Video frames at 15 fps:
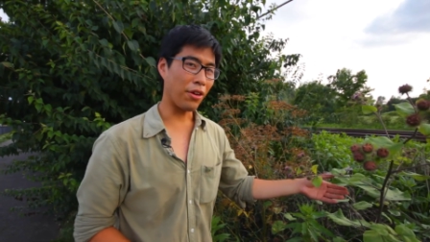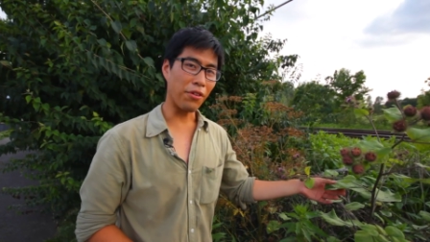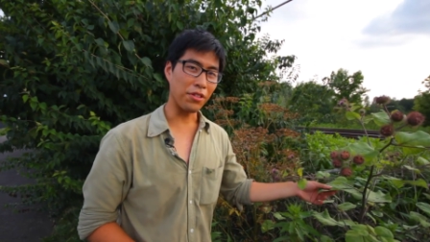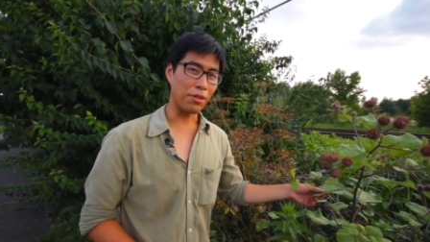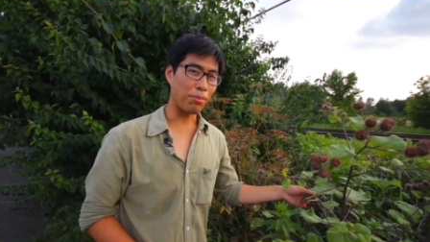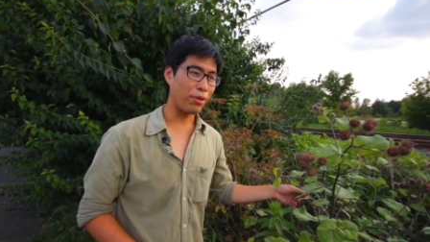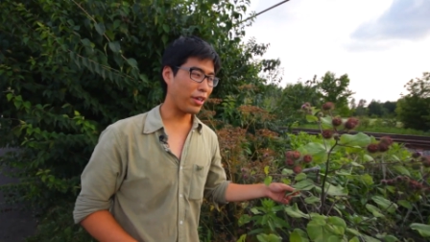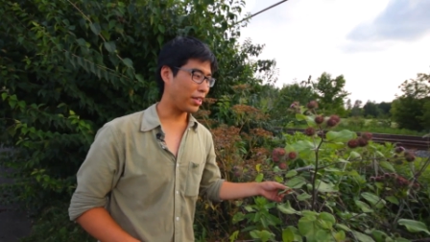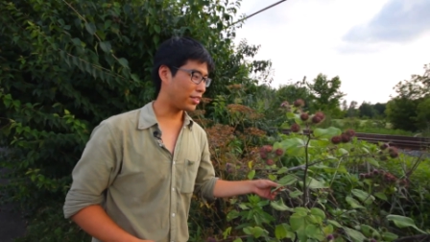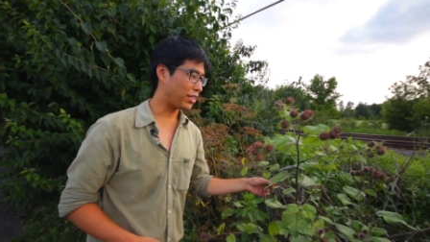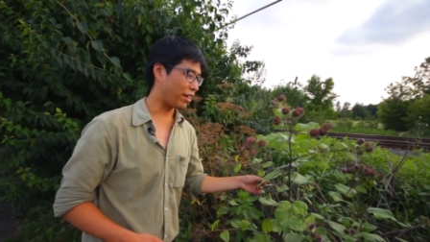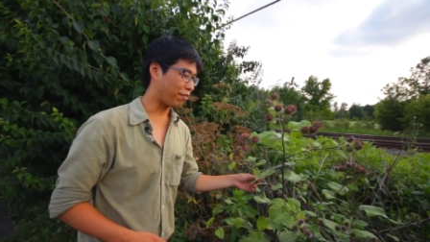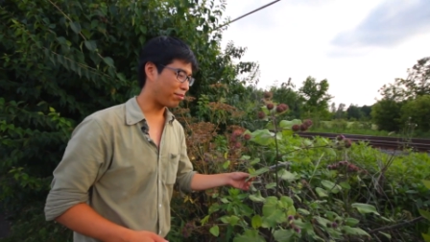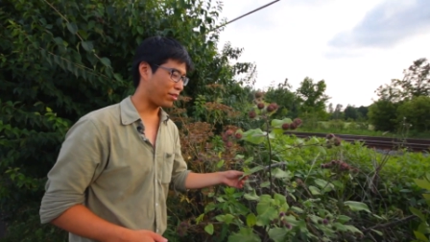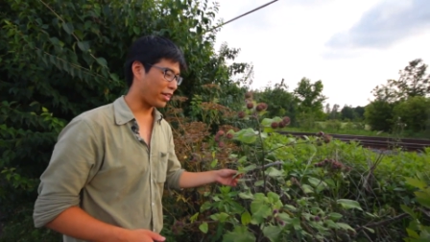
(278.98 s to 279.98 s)
though, is a pretty
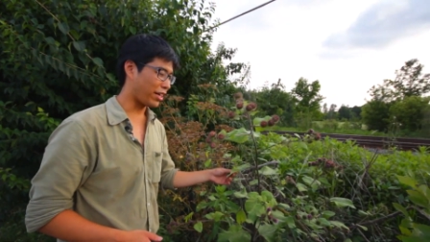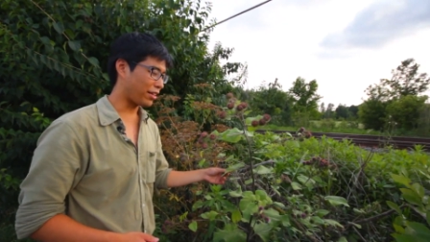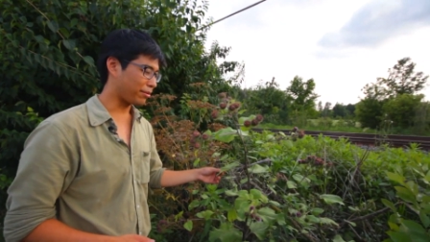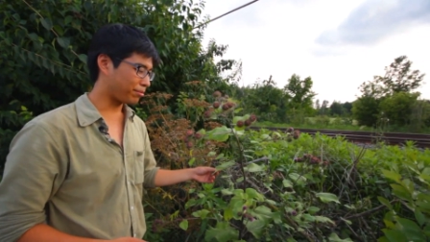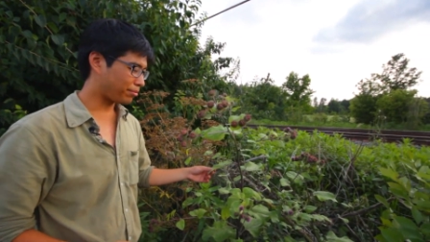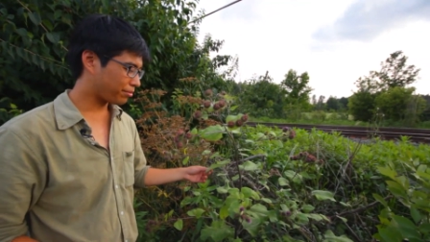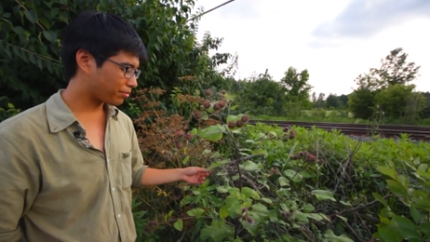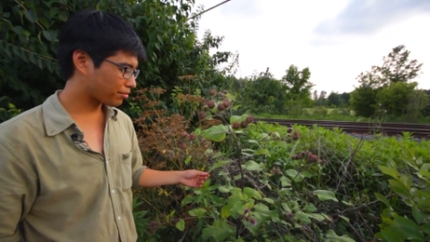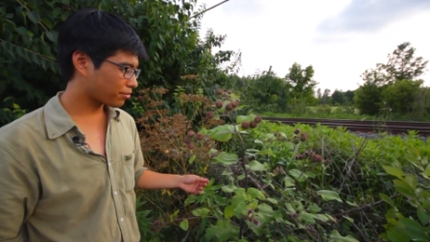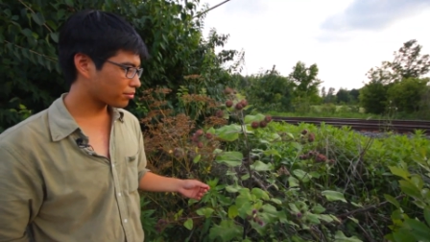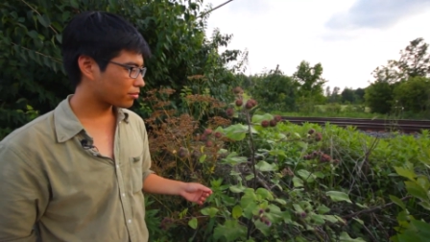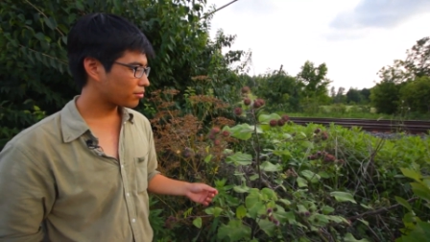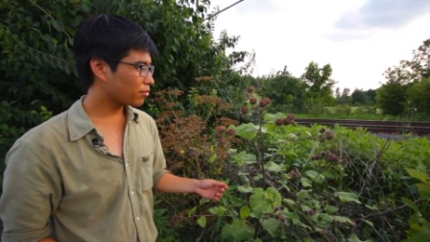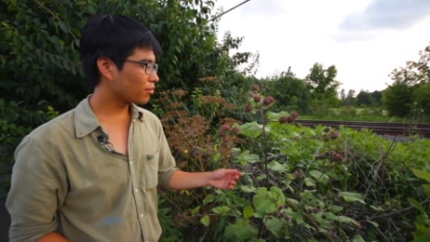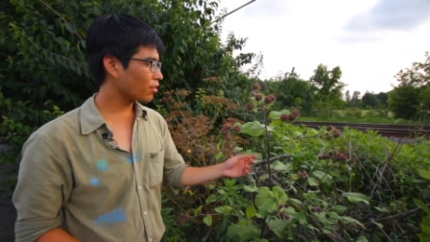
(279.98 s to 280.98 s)
safe plant.
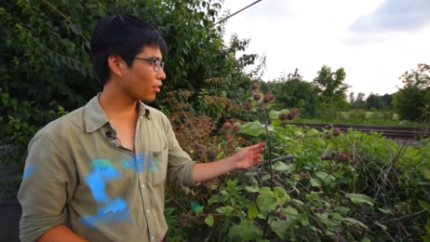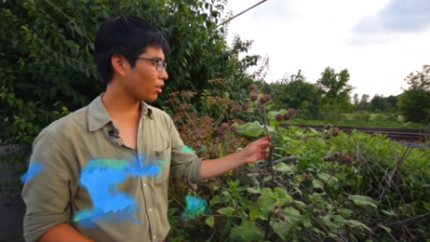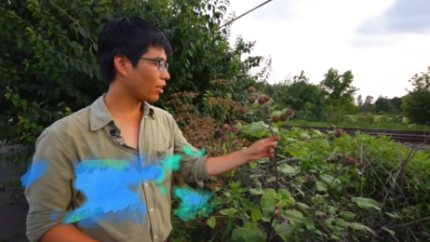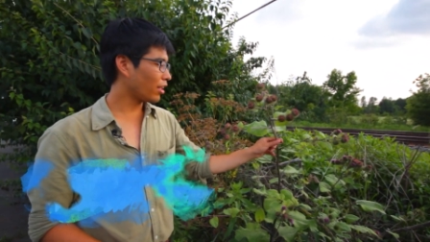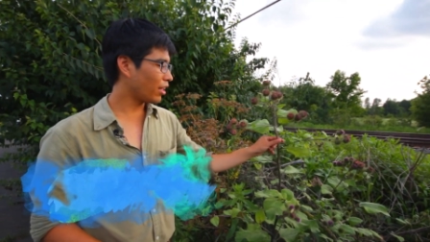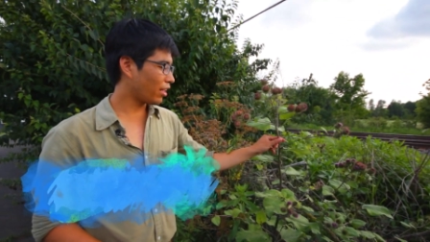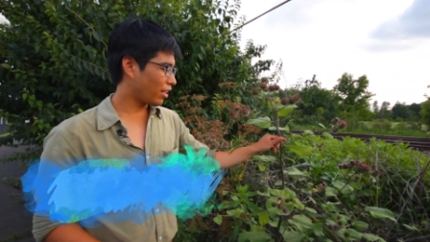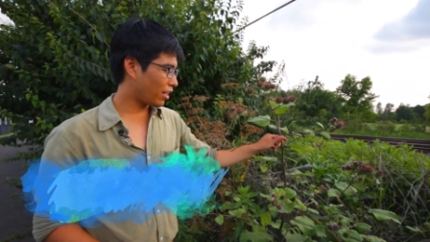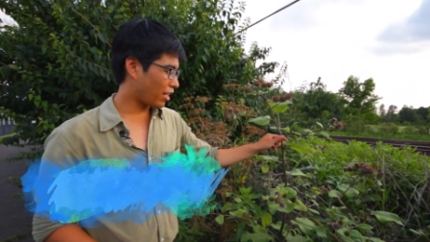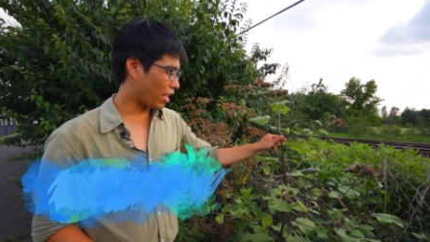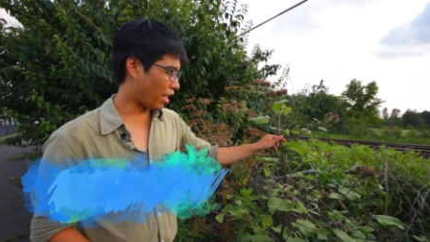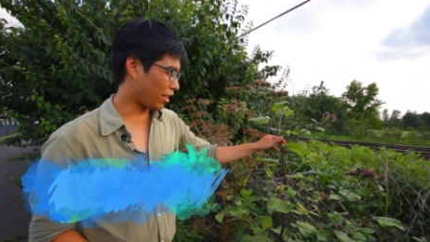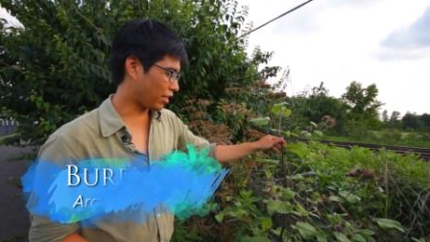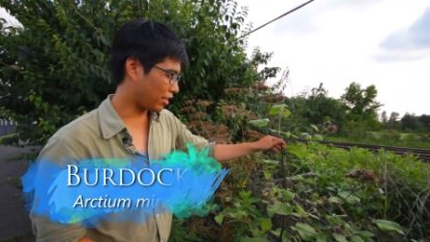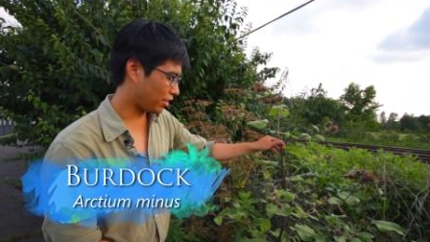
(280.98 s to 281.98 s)

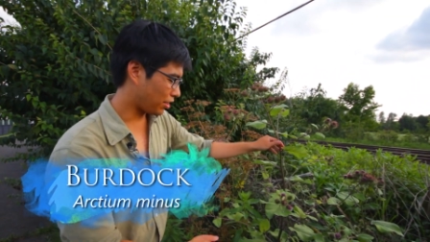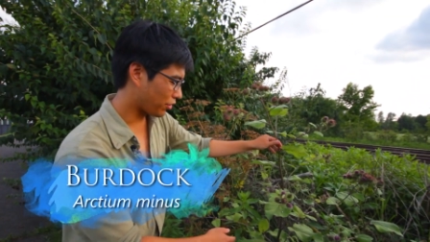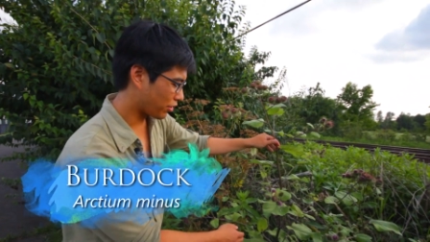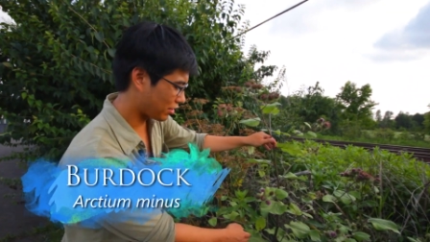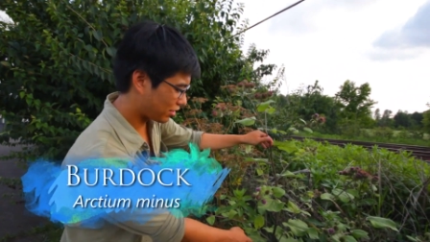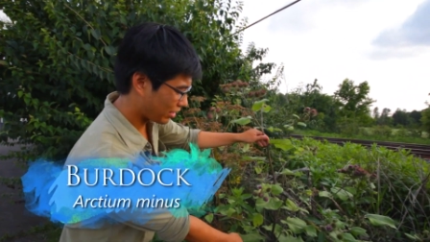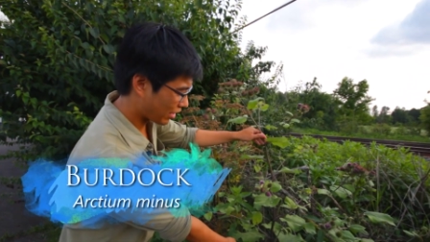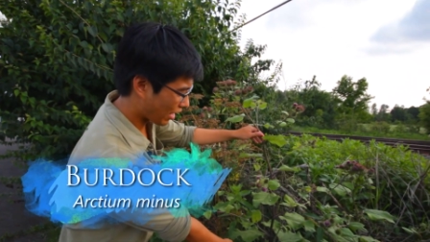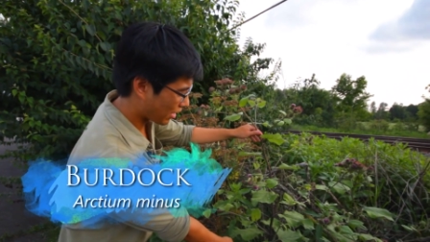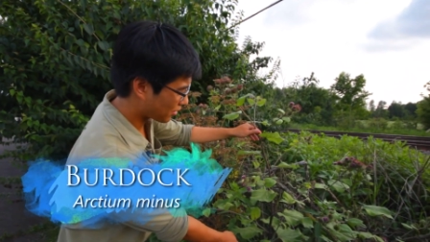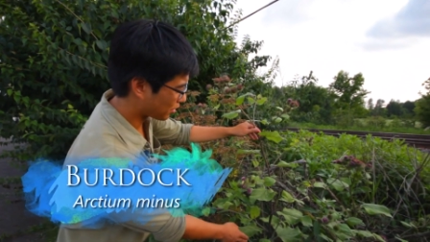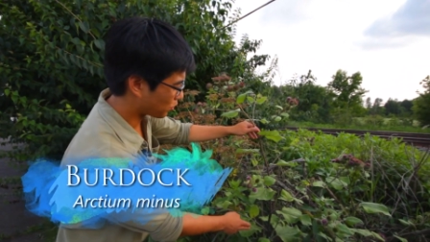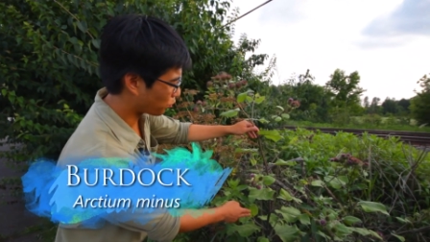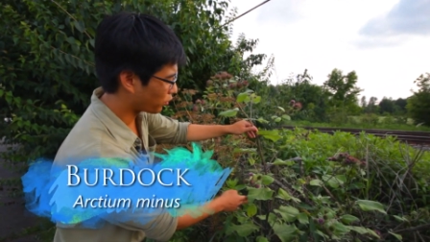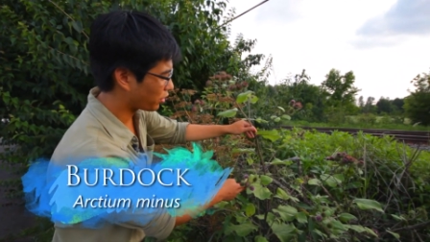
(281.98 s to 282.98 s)
And it, you can see it has
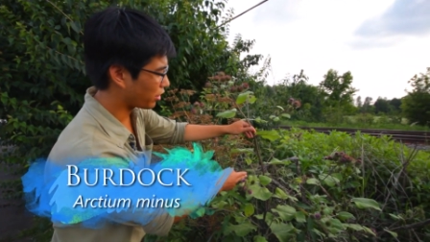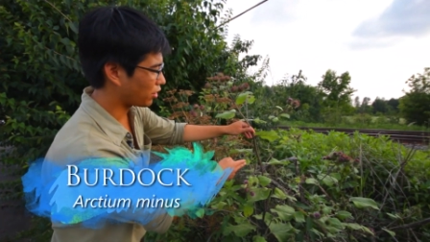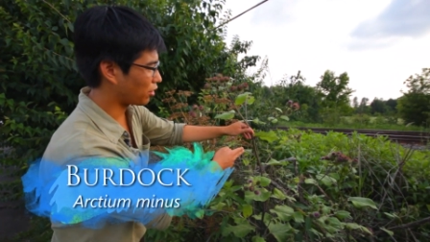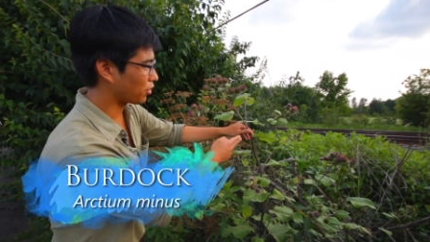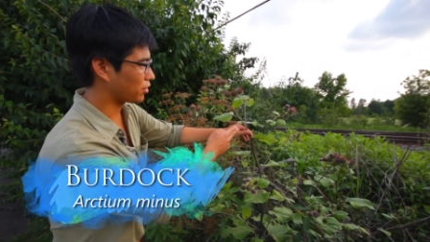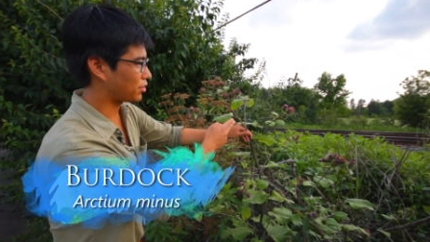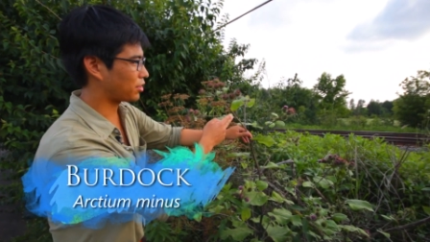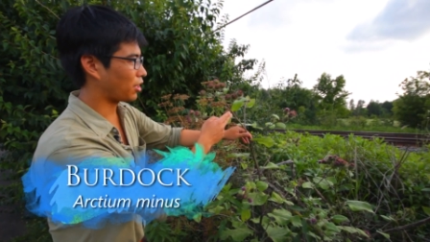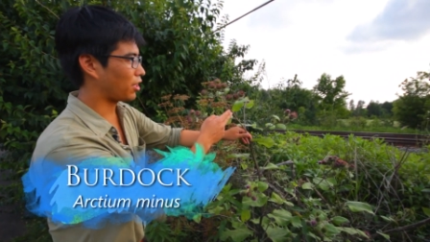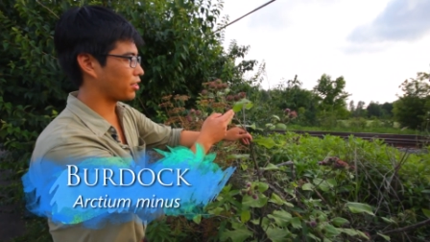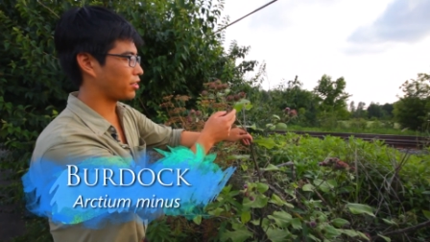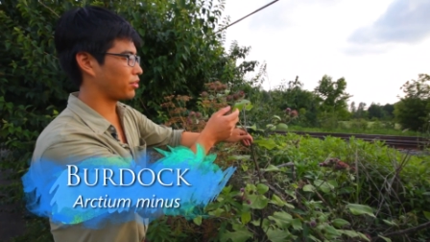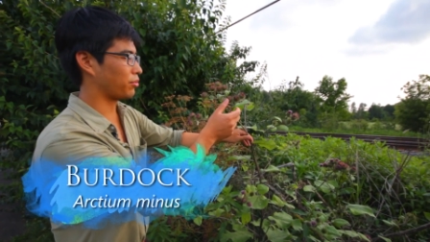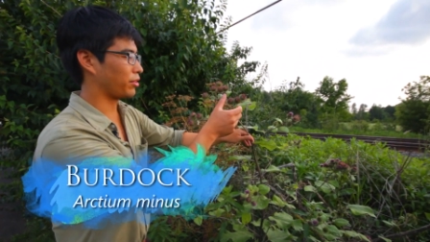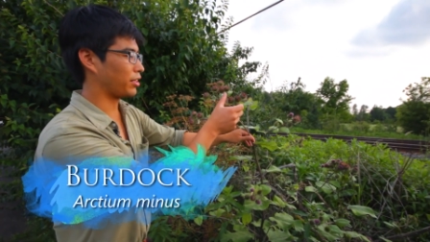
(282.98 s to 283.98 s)
this really long
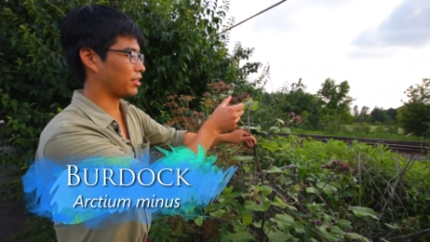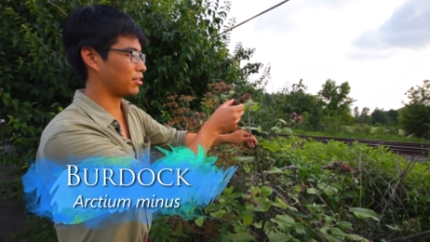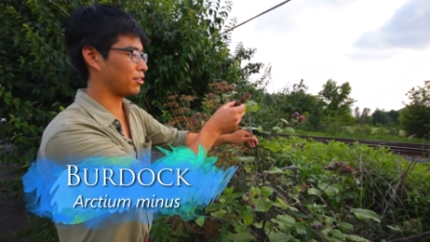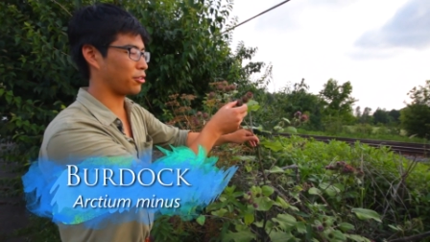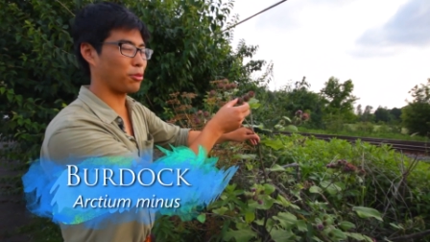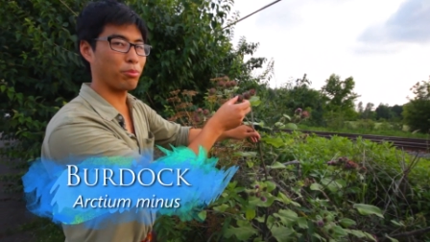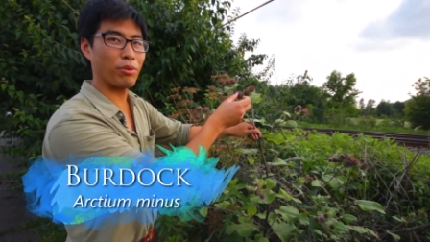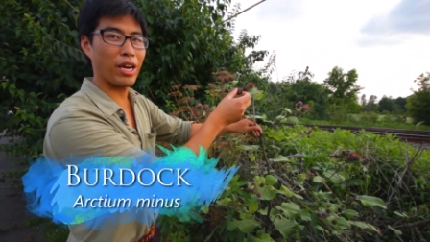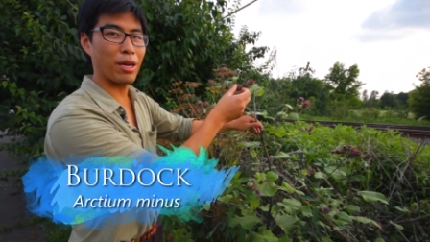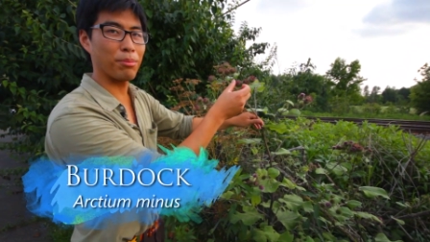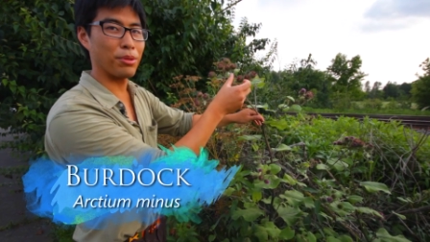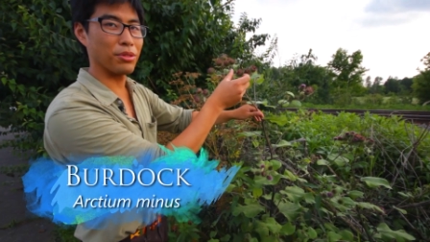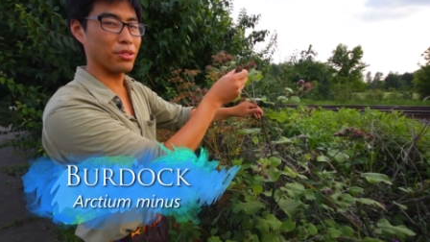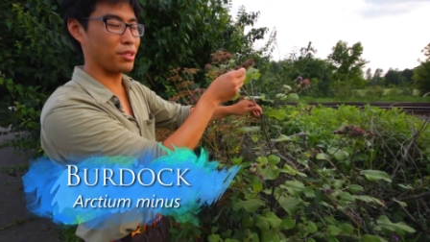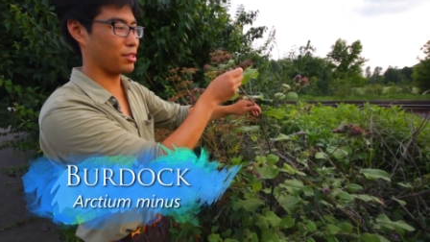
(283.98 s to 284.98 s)
stalk with these little
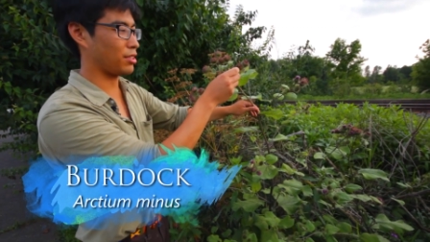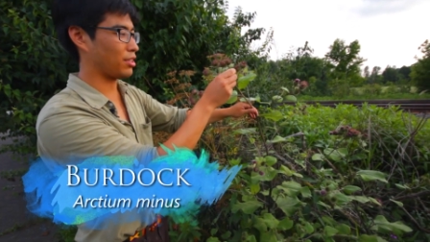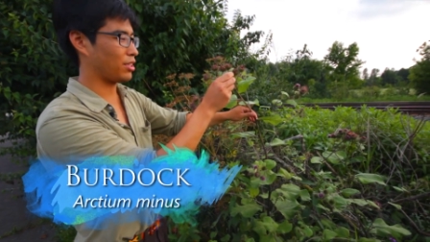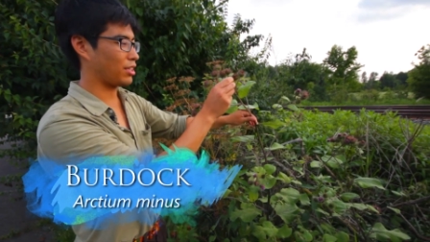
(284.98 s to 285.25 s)
brambles,